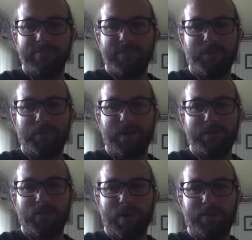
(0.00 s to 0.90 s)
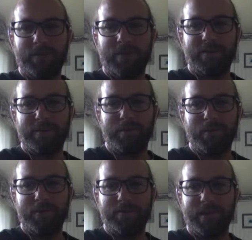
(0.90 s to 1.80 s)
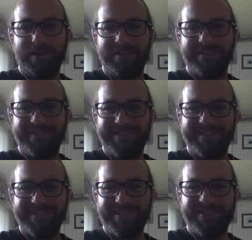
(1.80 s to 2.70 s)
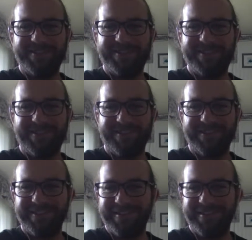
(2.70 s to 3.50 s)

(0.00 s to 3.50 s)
You guys probably already muted me, so you could just talk.